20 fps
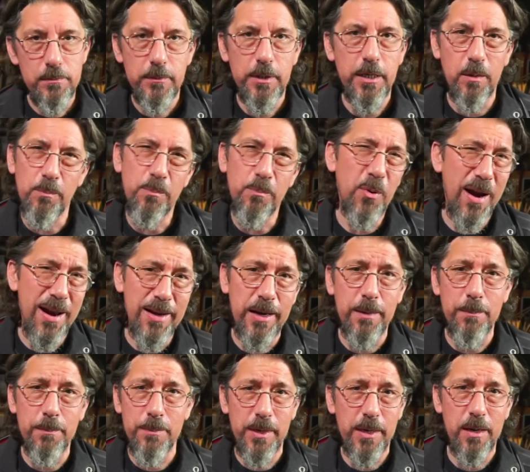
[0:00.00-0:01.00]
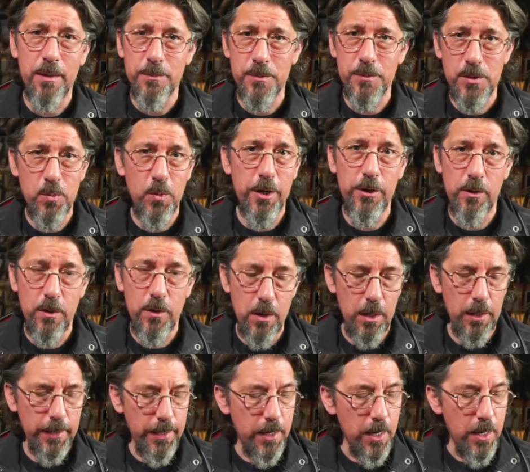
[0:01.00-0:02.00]
You know, brand name becomes what you
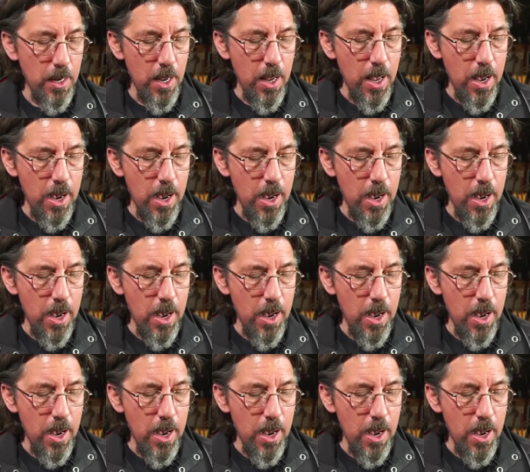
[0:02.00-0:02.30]
call it.